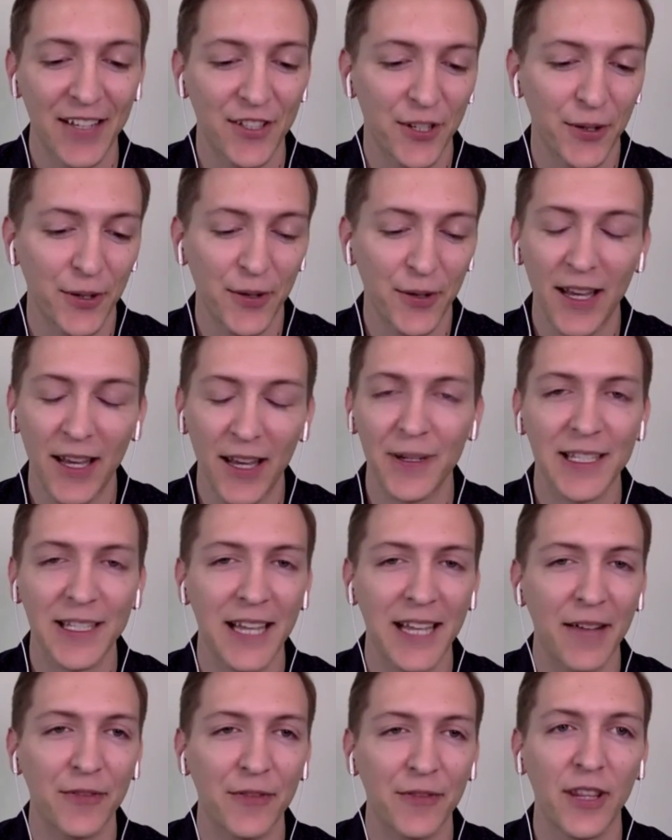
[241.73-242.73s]
So,
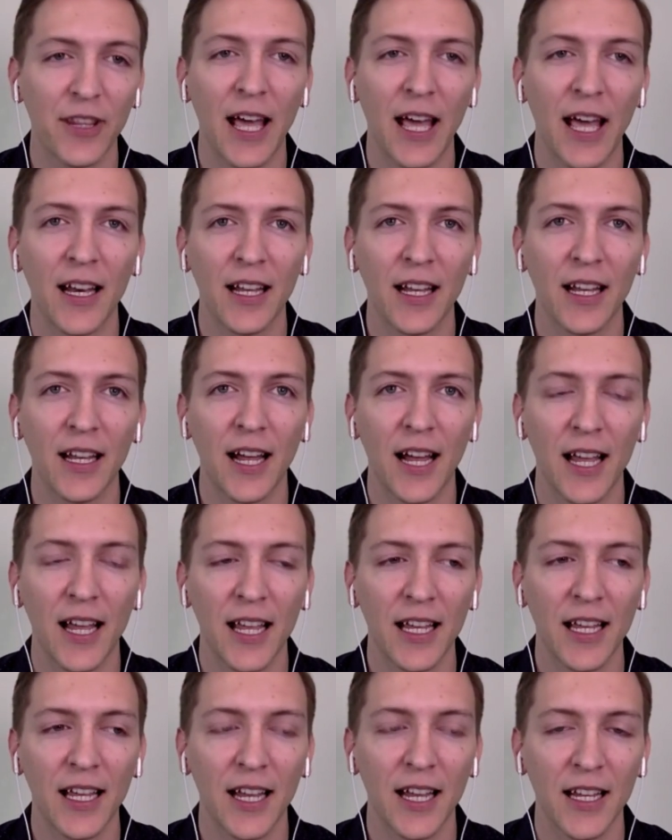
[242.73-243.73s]
anyways, after that,
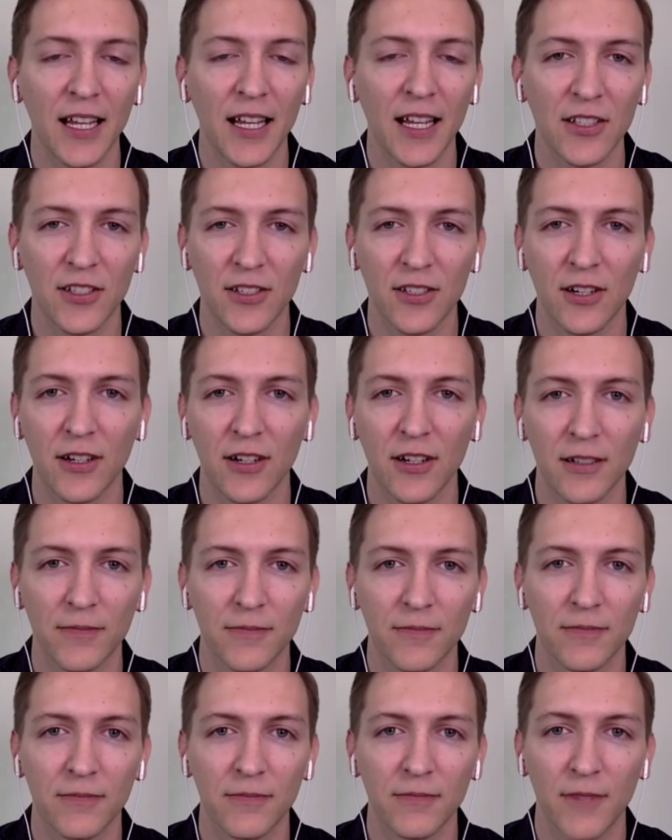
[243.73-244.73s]
I
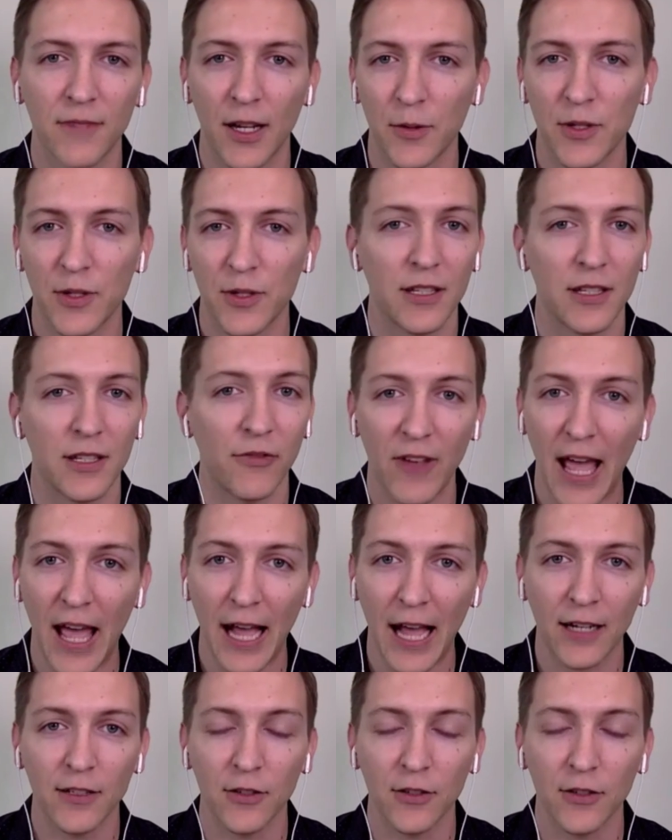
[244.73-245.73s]
was the de
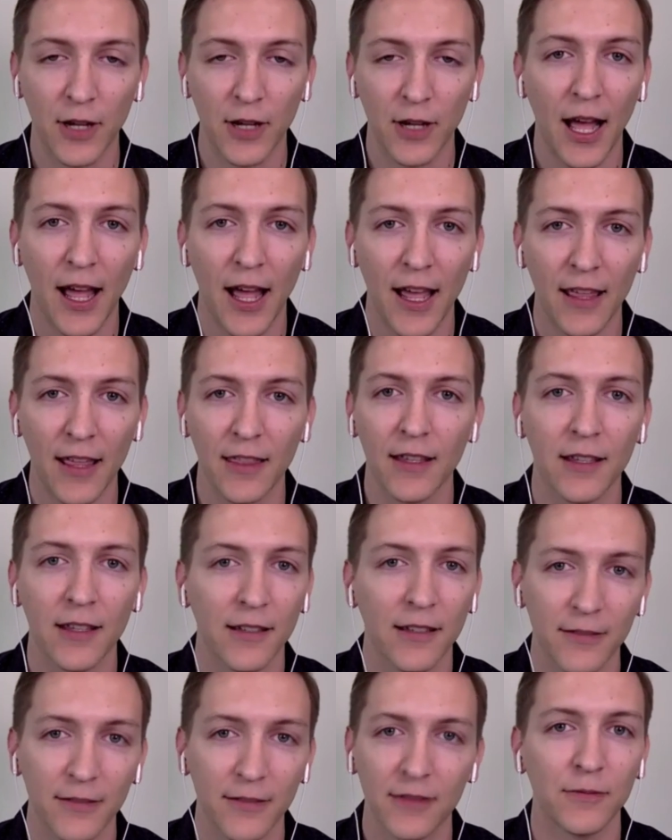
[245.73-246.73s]
facto guy
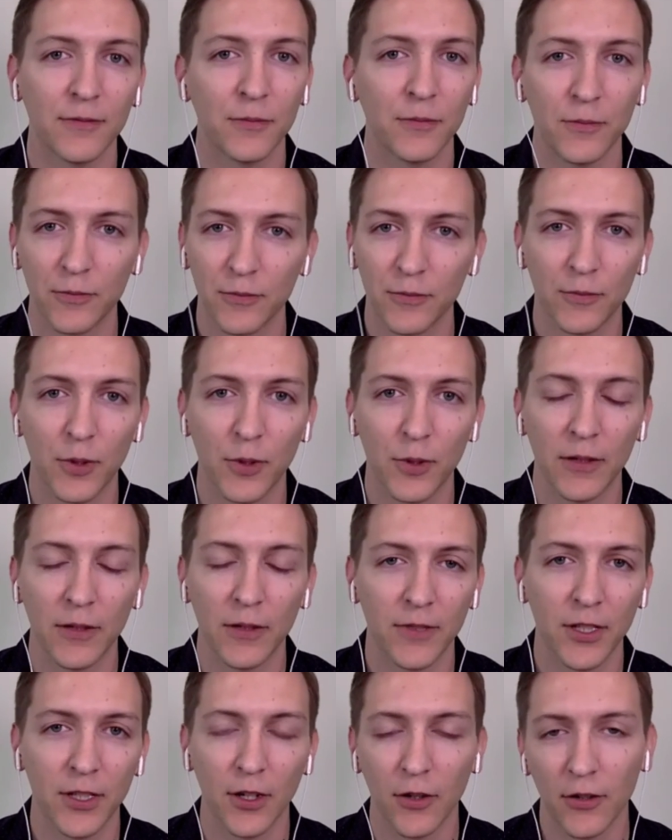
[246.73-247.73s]
that we
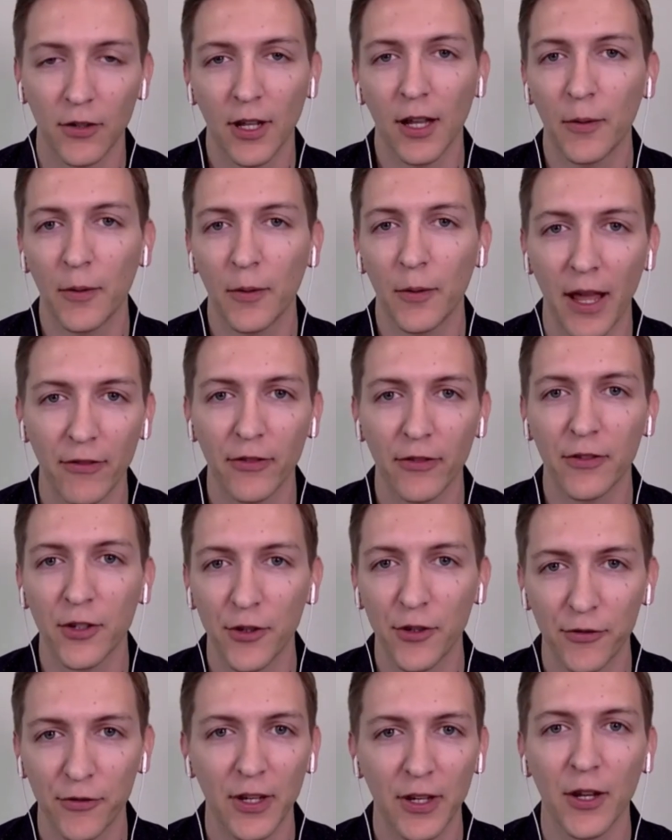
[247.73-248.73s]
have a
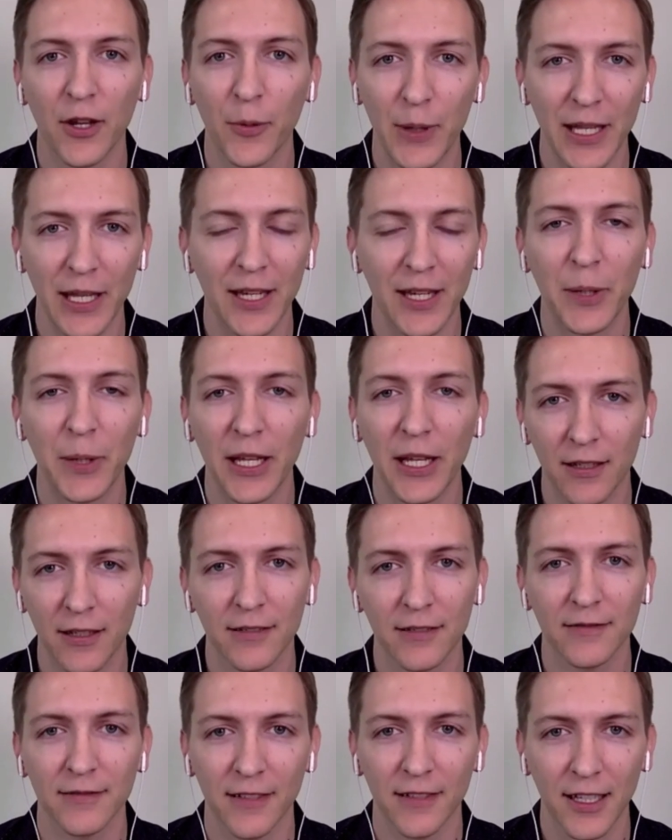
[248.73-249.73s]
new video we need to
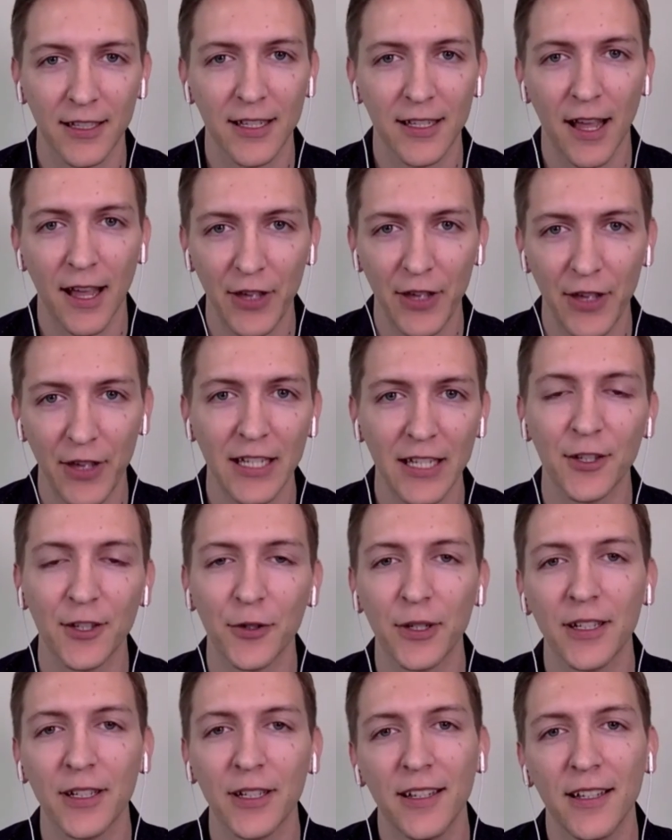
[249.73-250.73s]
make. Let's have Andy
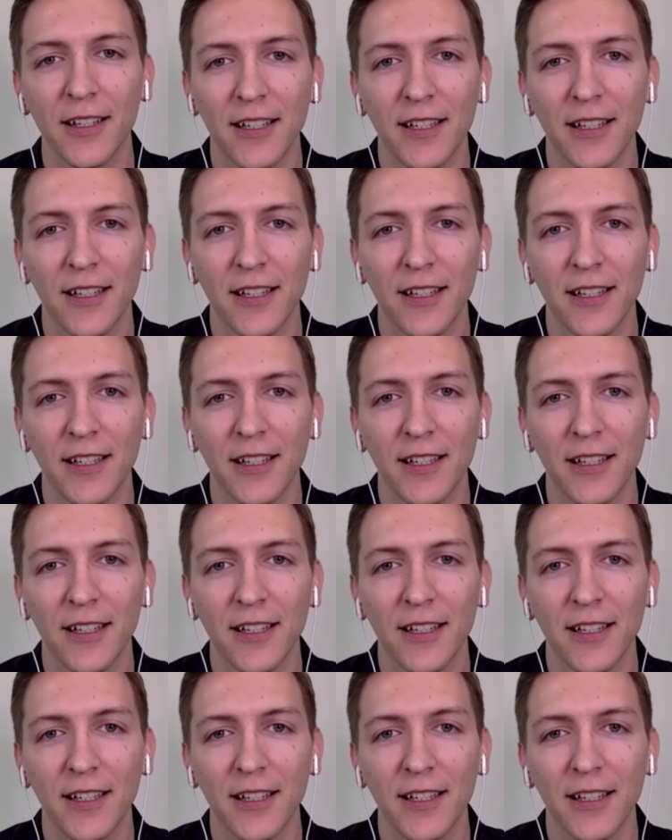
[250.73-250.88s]
do it.